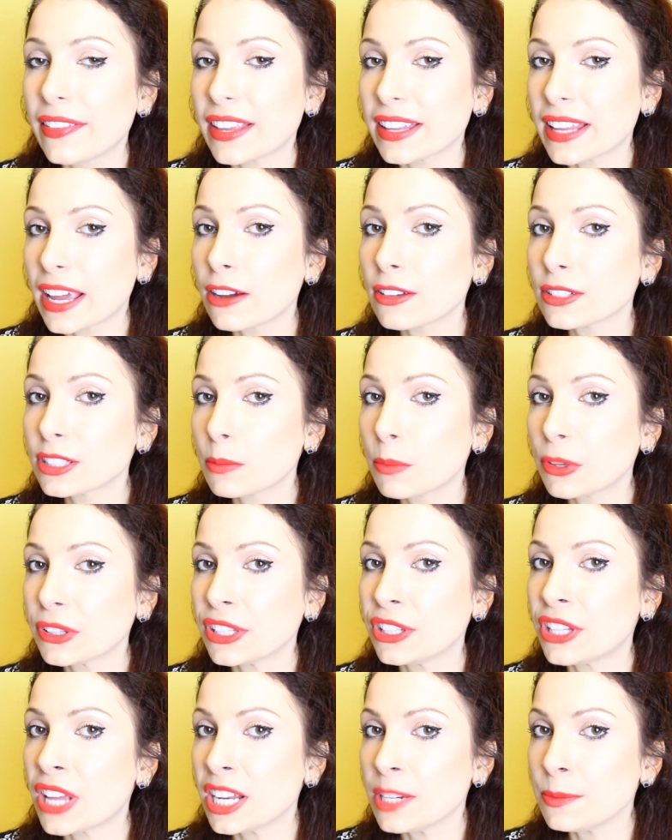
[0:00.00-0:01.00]
And then I also
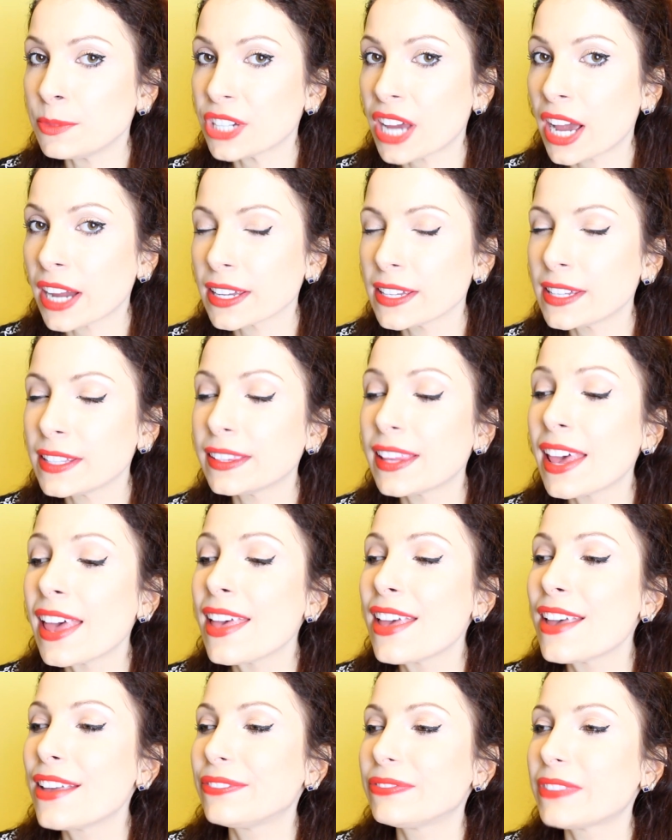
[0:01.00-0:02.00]
bought a denim jacket
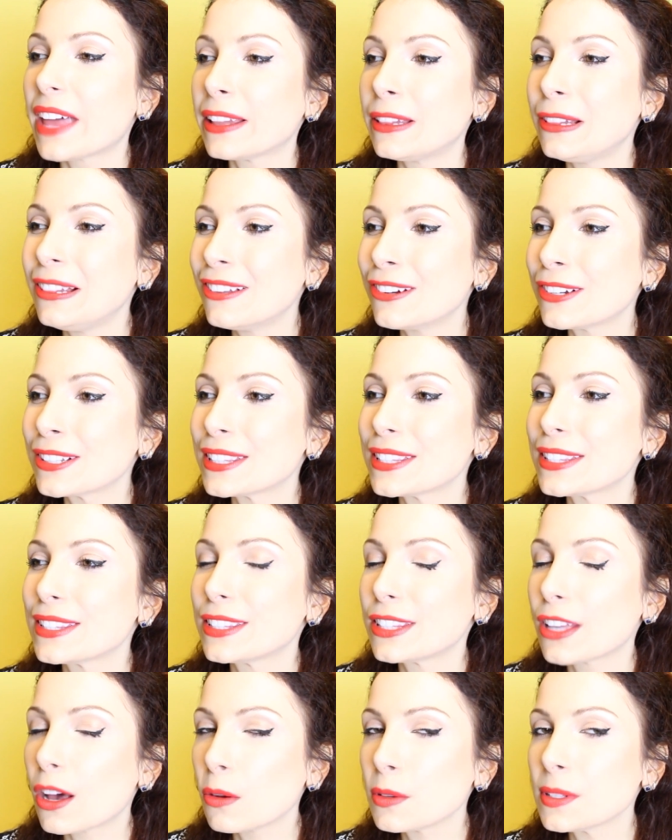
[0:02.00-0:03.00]
that looked
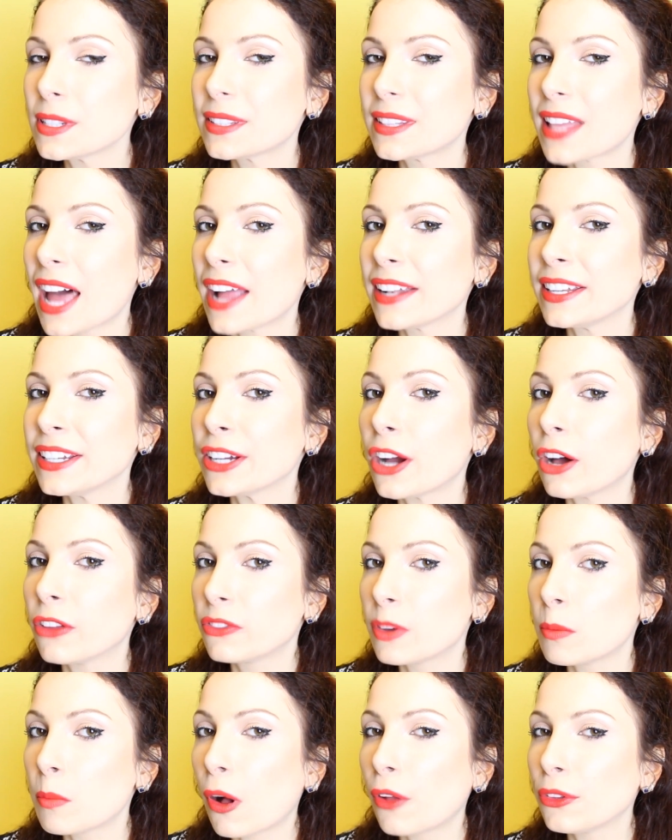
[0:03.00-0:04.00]
so stunning
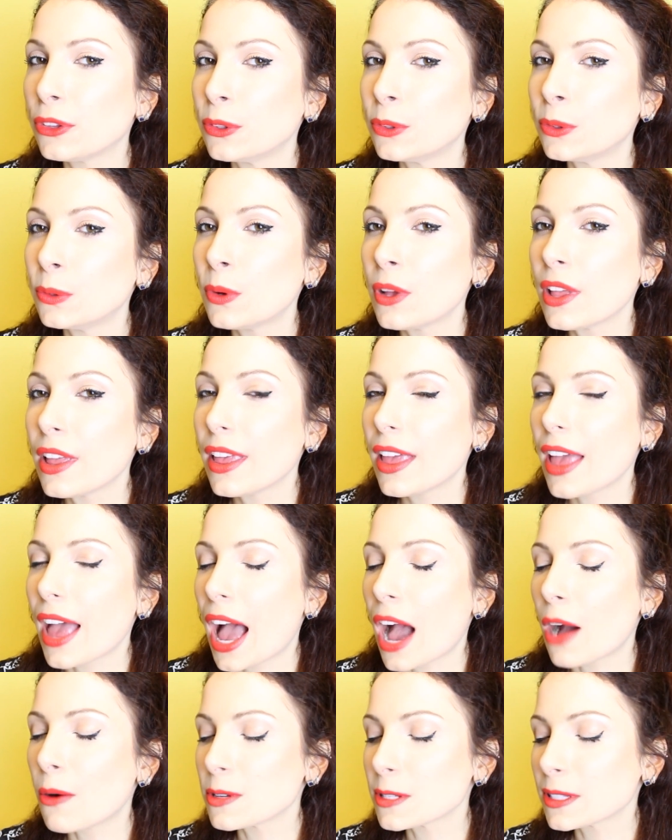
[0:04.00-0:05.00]
on the model.
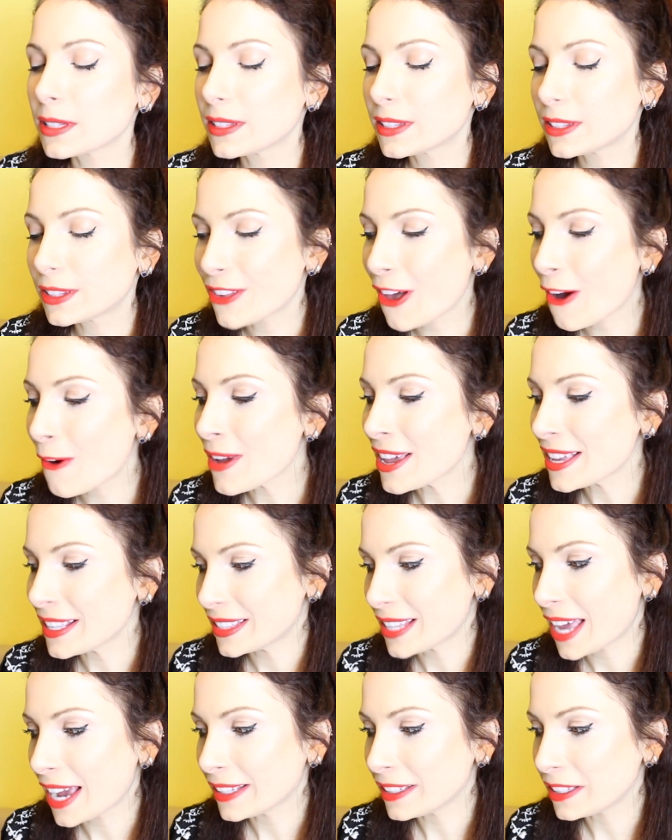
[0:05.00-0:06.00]
I was so
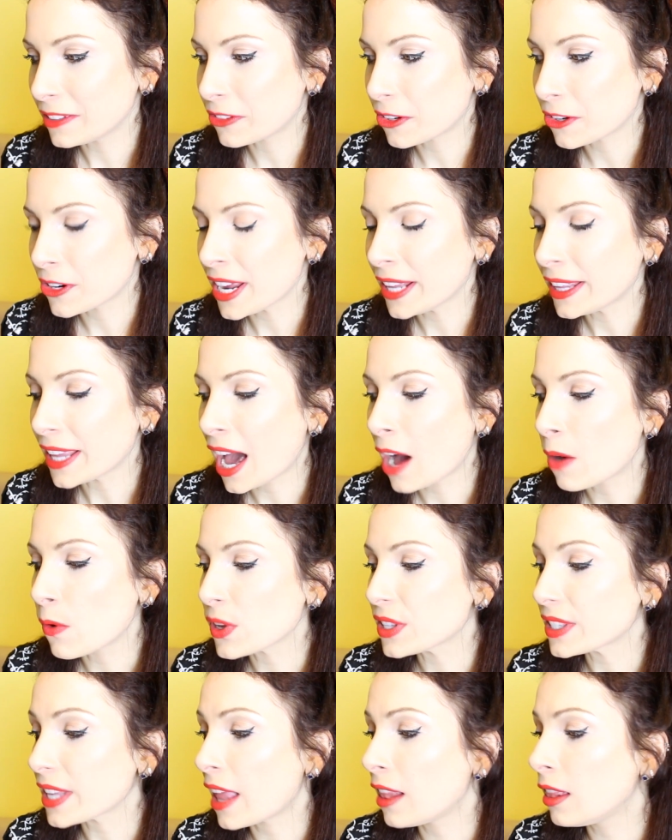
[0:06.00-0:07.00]
excited for it. I
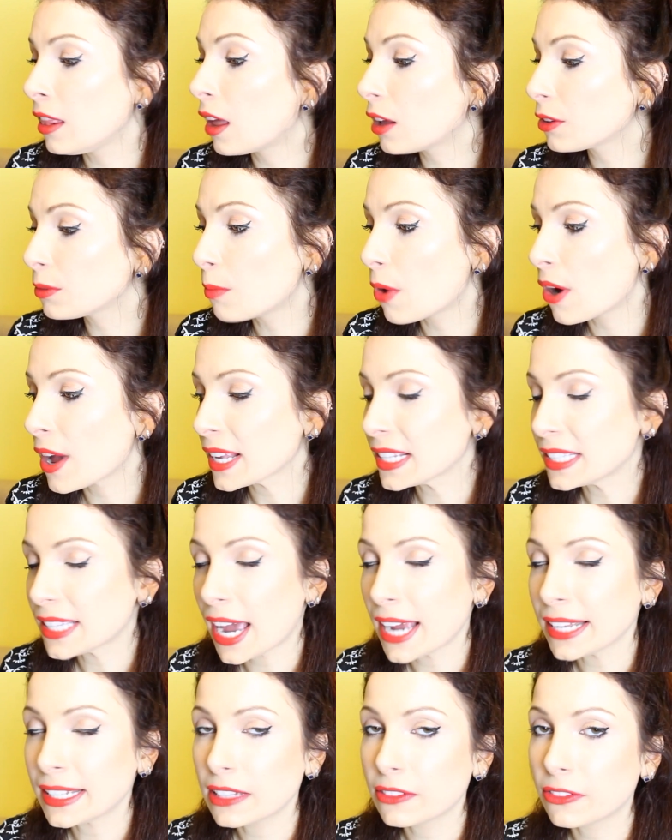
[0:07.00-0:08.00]
was a lot more
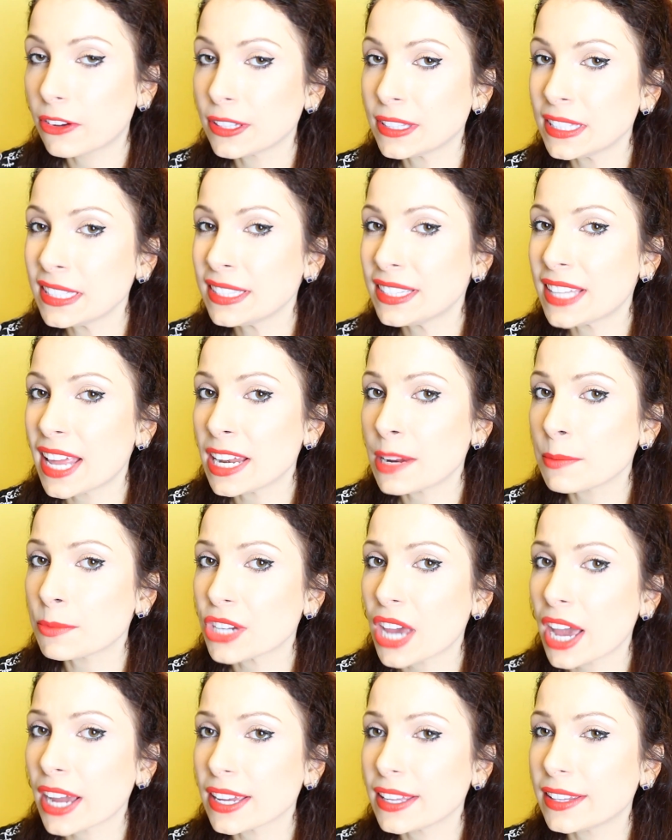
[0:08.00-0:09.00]
excited for this denim
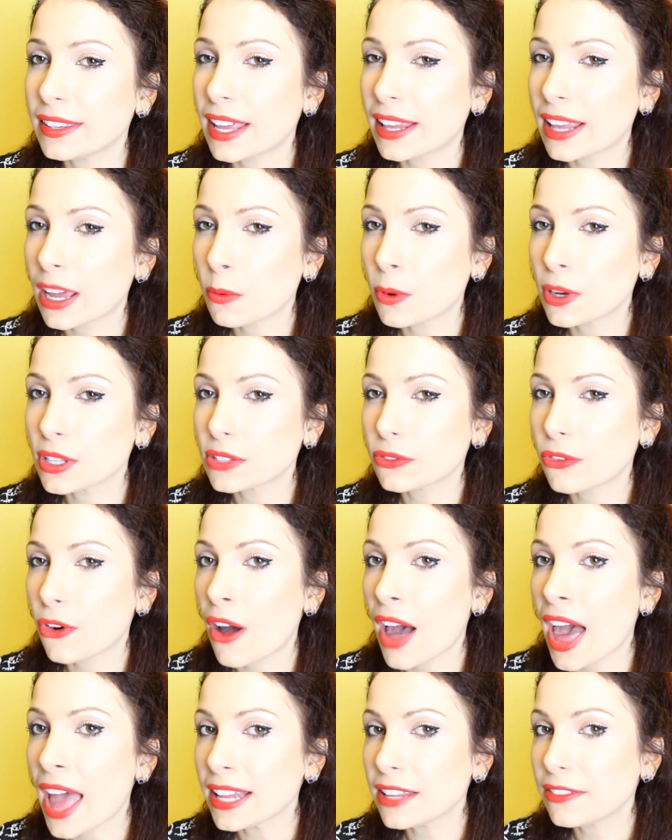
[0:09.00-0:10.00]
jacket than I was
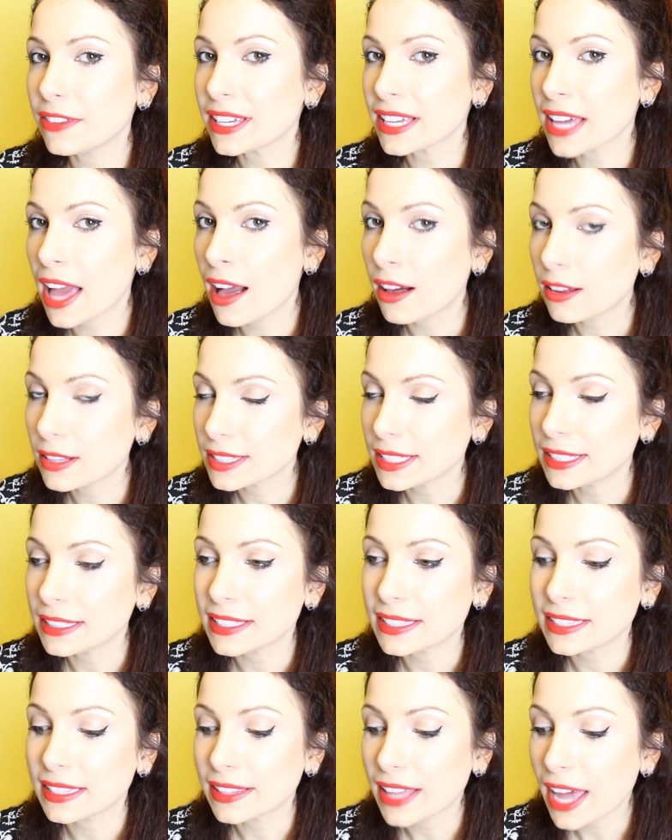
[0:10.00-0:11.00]
for anything else in
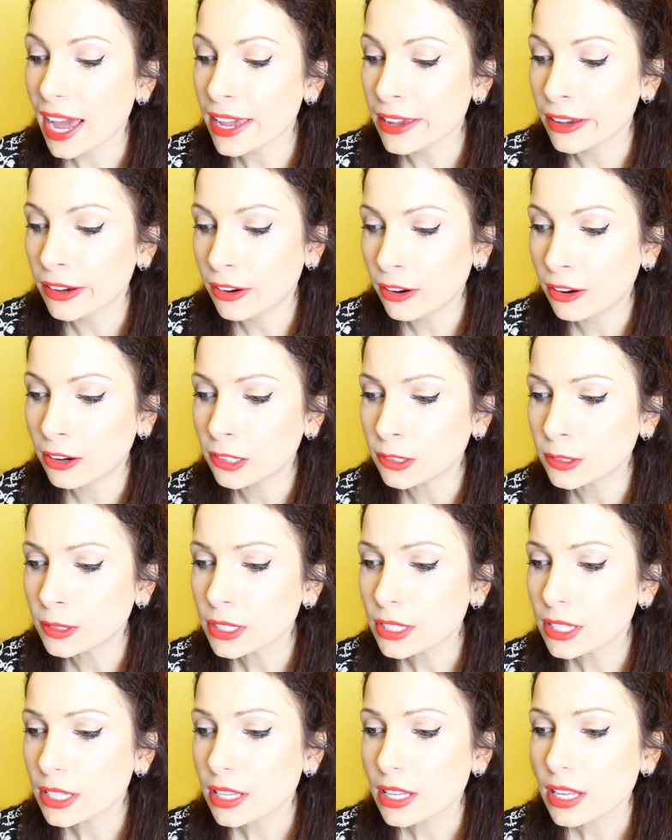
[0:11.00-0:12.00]
this entire
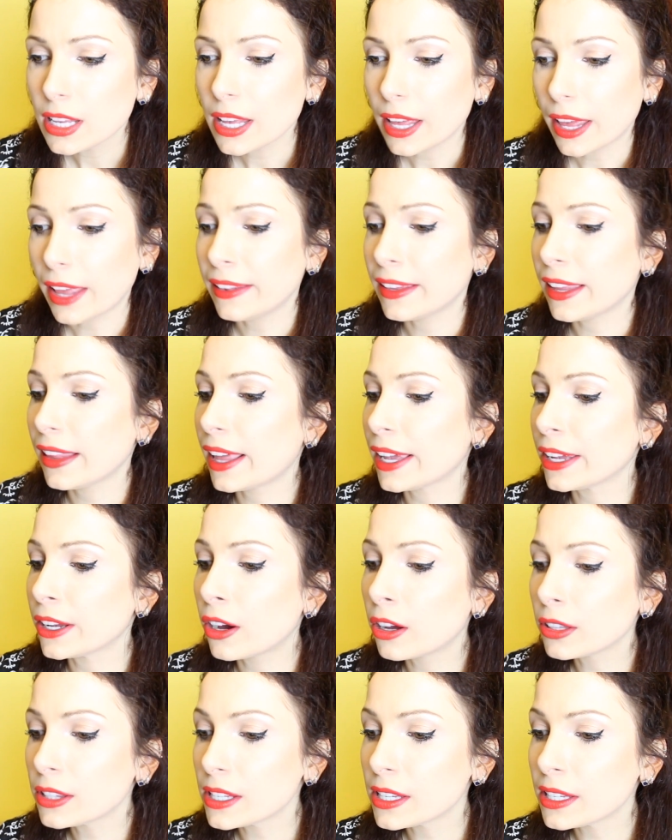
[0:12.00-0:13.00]
haul. And then I
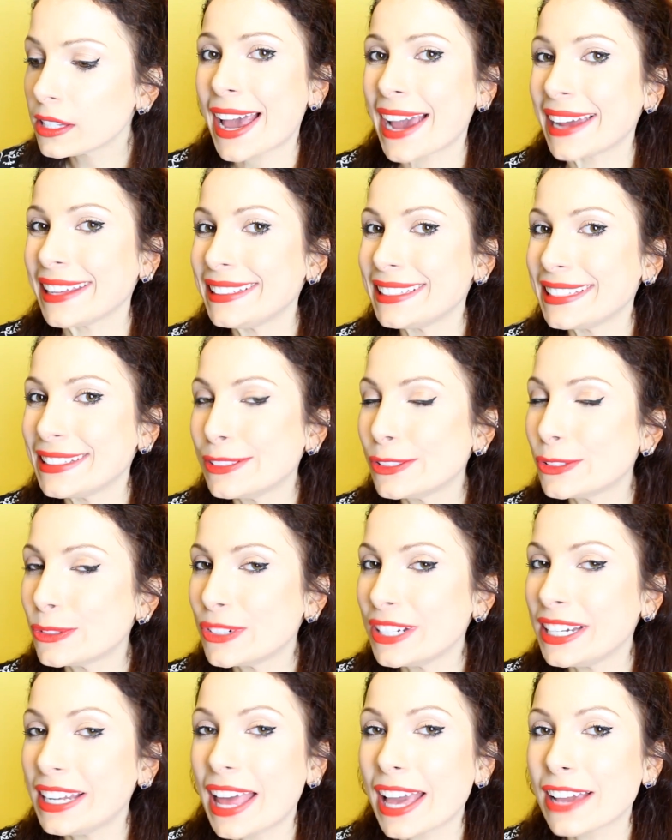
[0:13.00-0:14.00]
got it. I
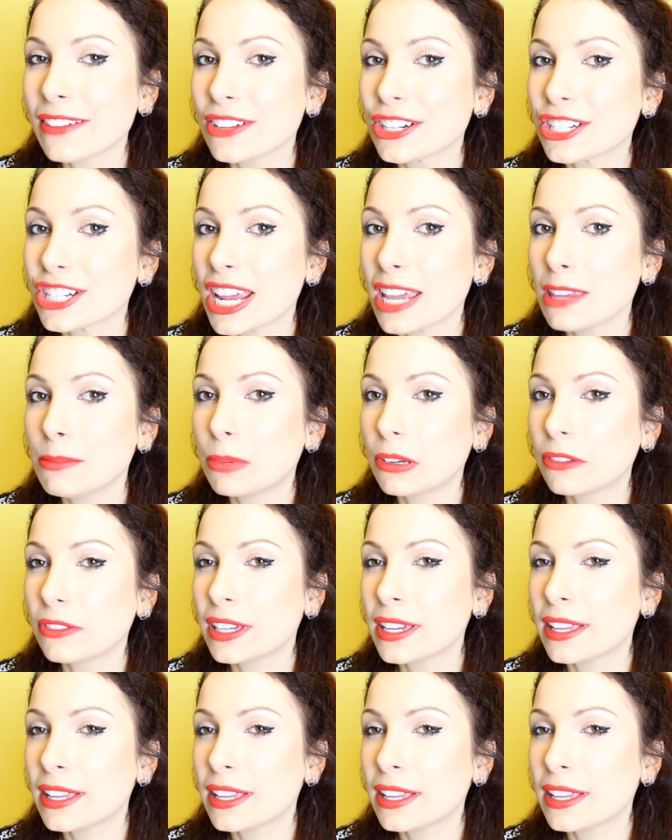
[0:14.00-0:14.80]
didn't really like the shape of